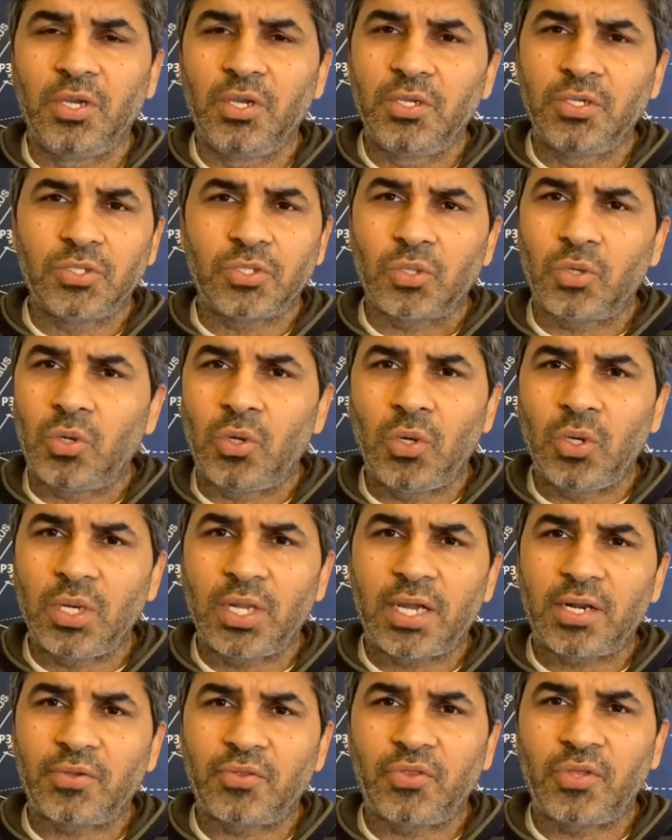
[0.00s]
So a whole
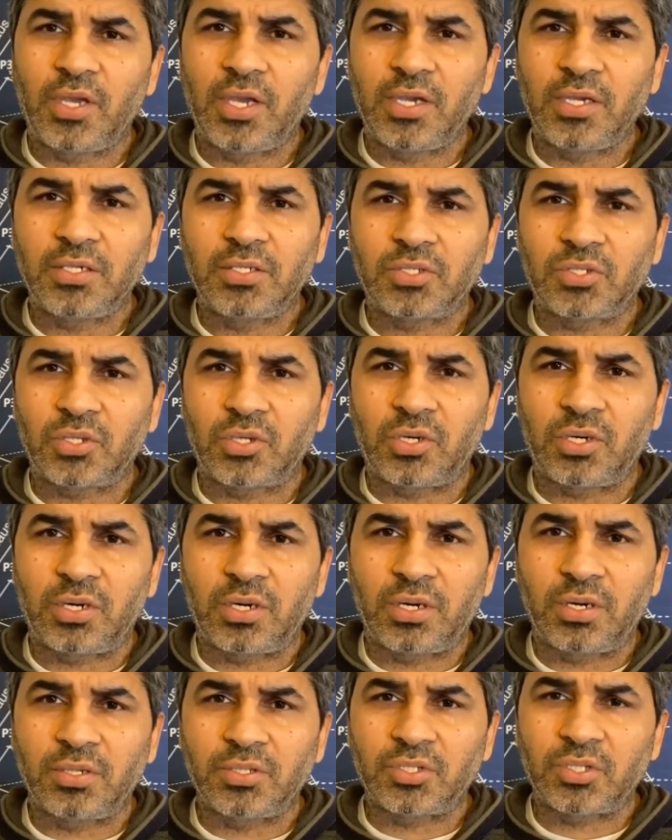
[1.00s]
lot of things
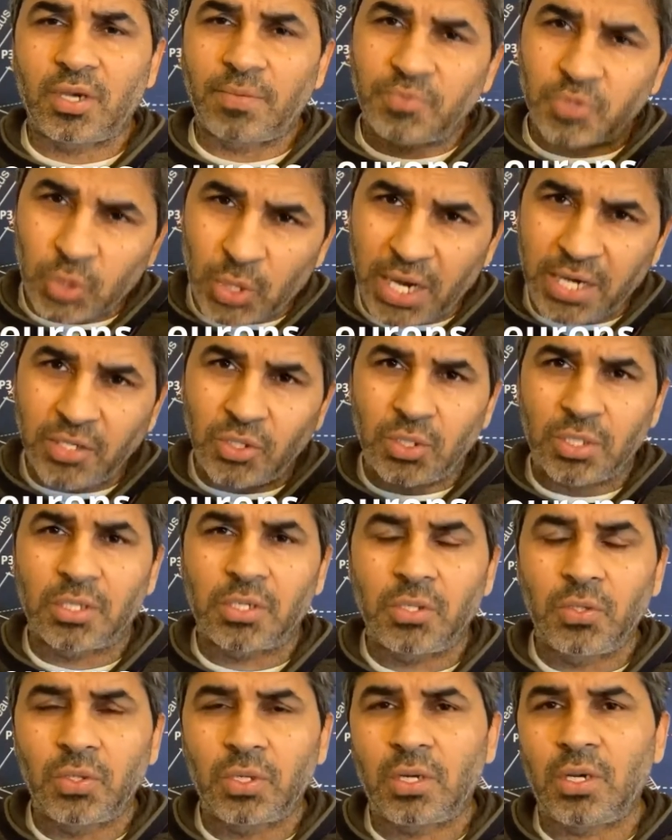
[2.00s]
so I'm trying to
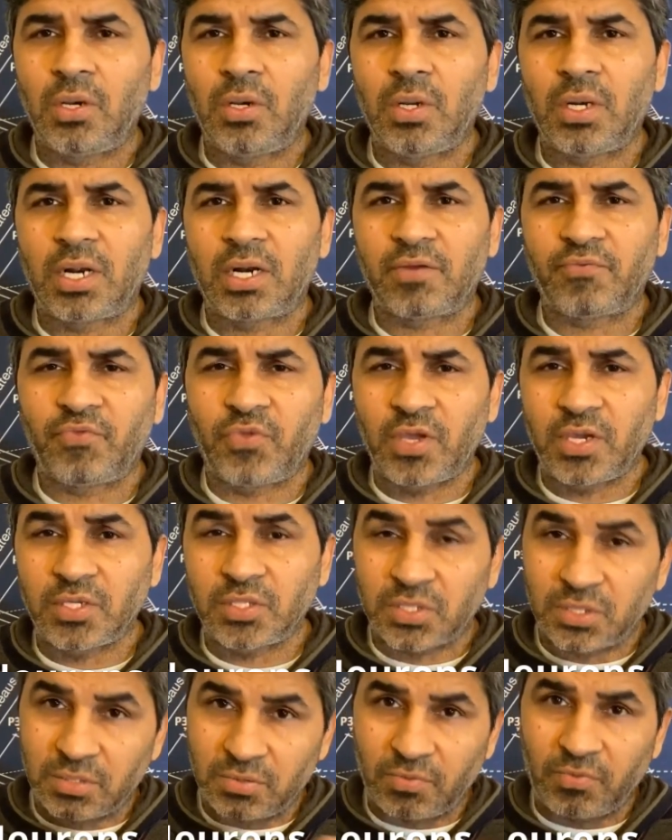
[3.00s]
include a whole lot of
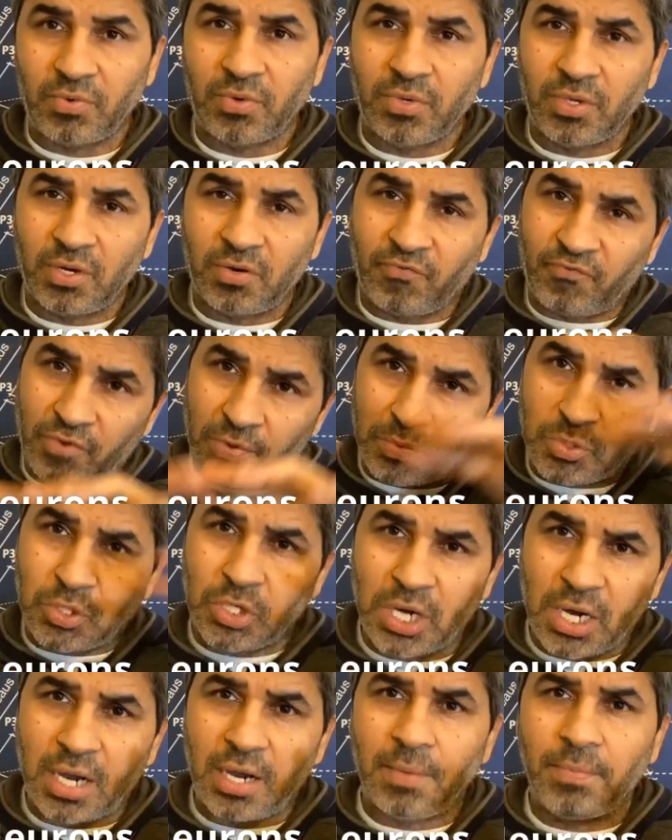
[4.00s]
things, from
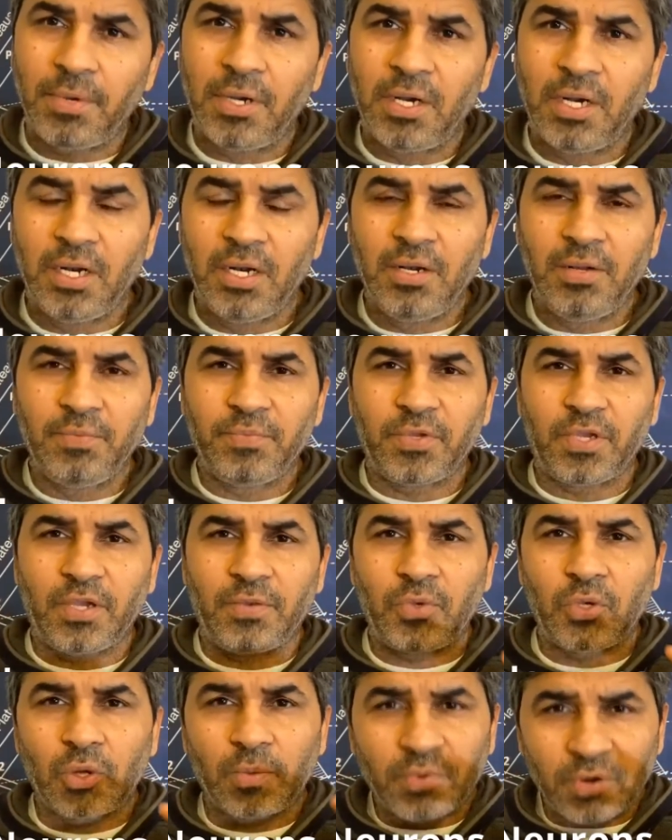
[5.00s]
top,
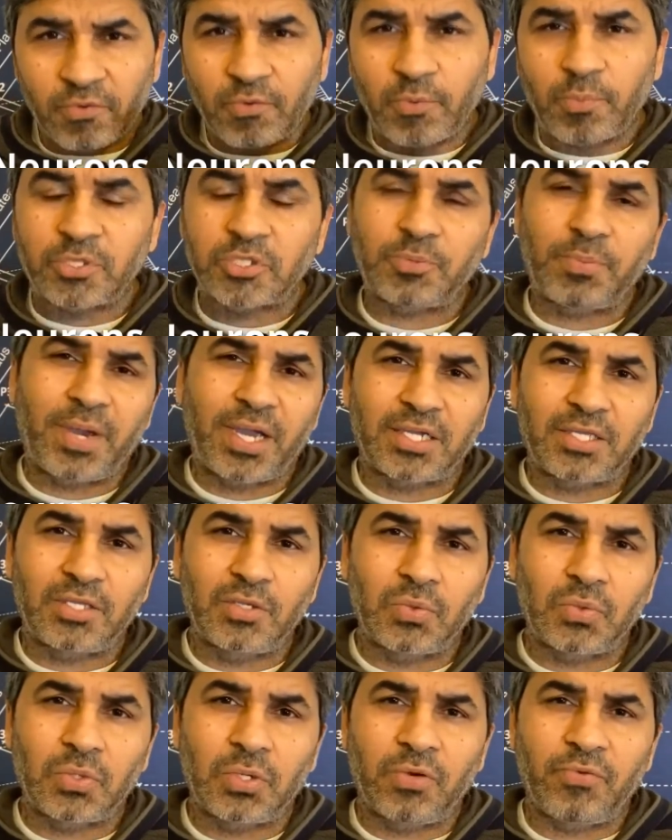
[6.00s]
give you a bit of
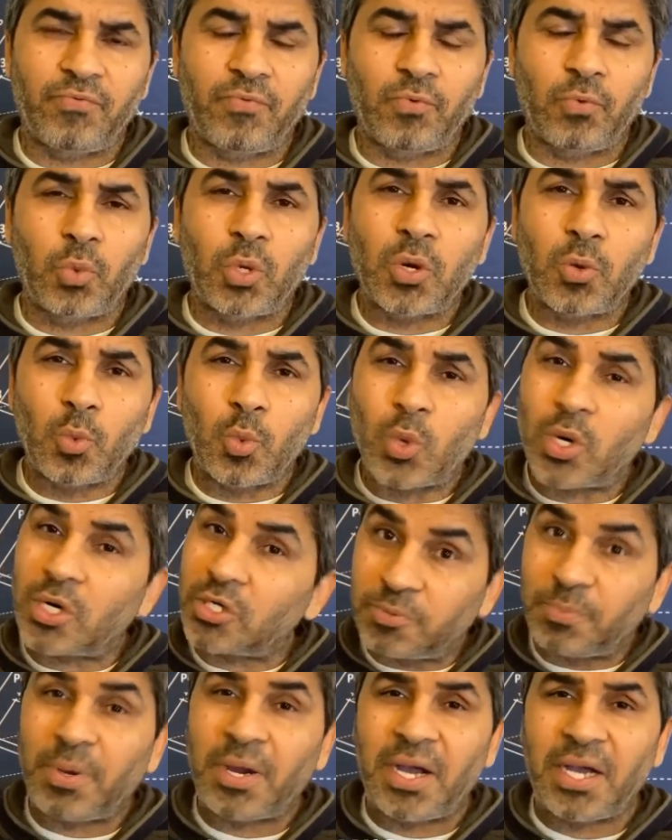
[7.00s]
perspective of what
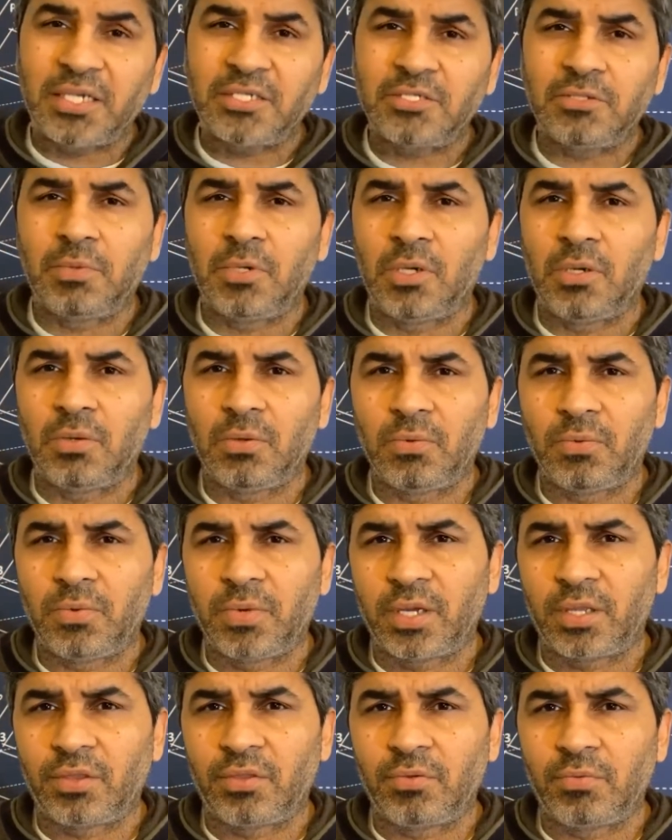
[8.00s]
is possible
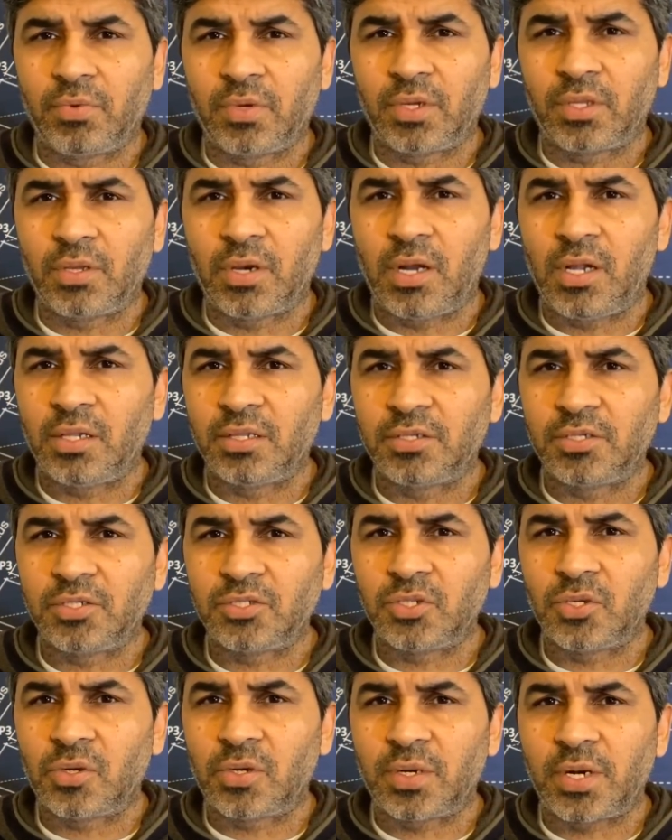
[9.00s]
with all
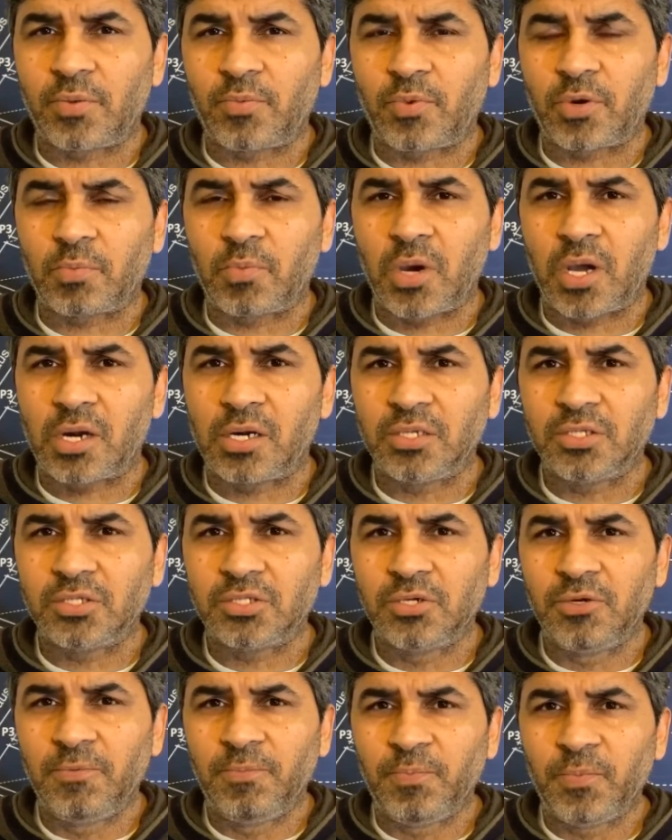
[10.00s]
these neural network
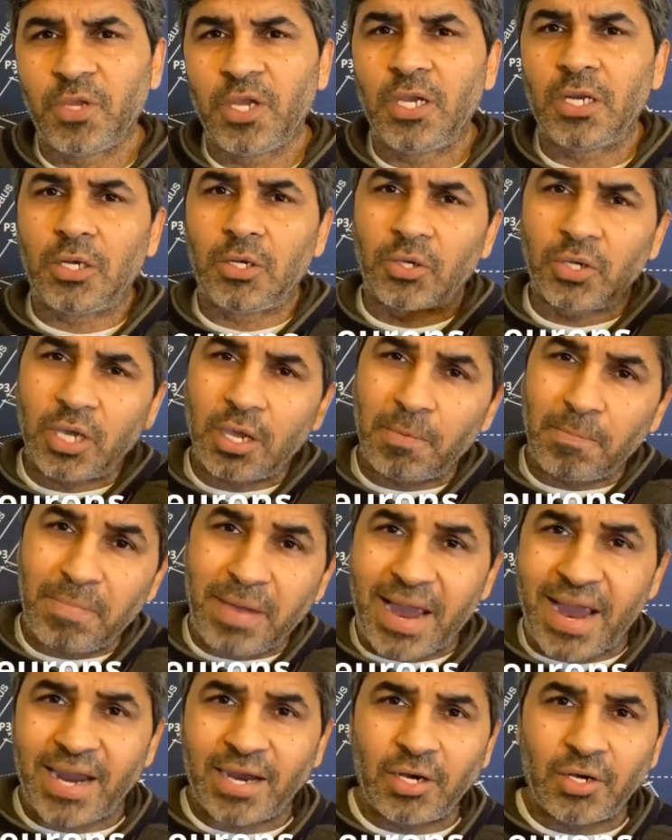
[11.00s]
models. Looking
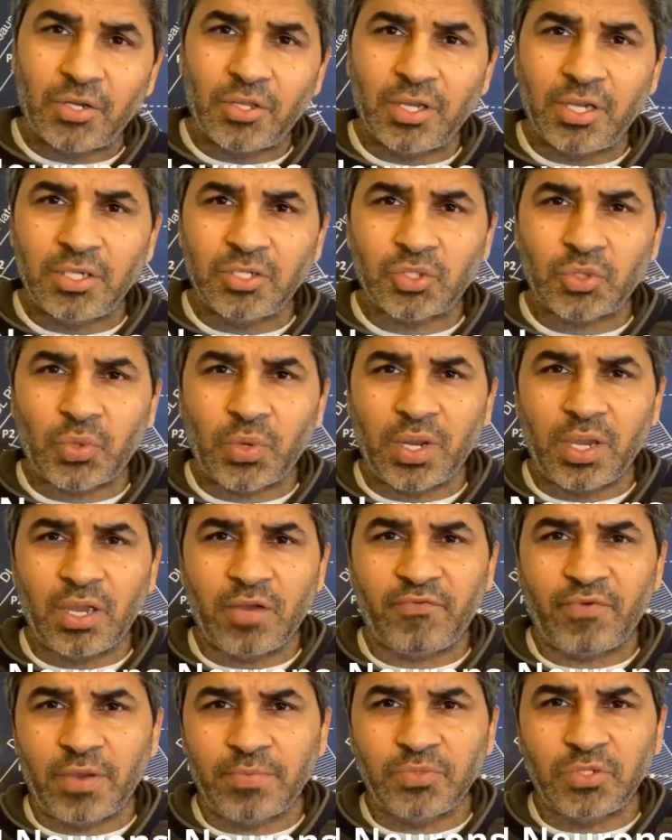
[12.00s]
back into the history
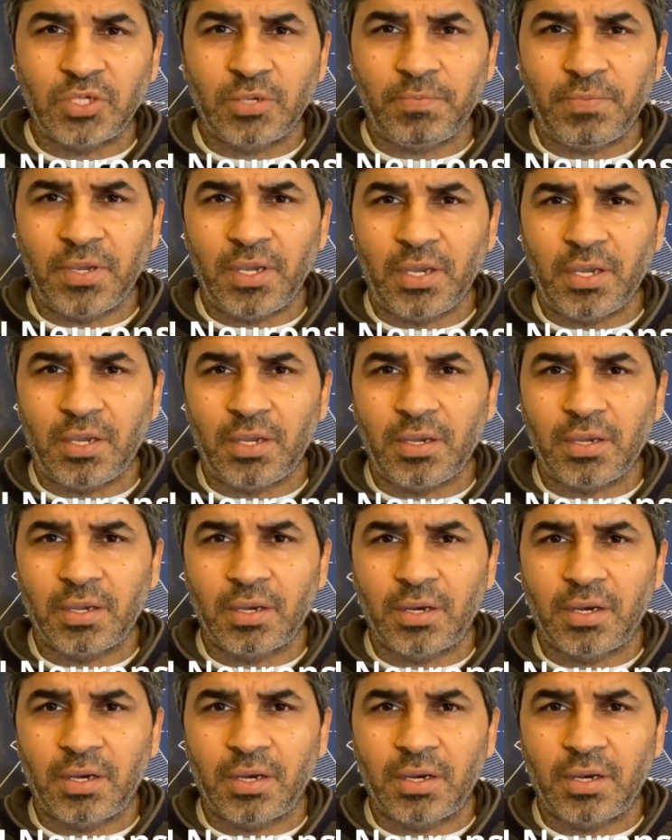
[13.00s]
of MCP,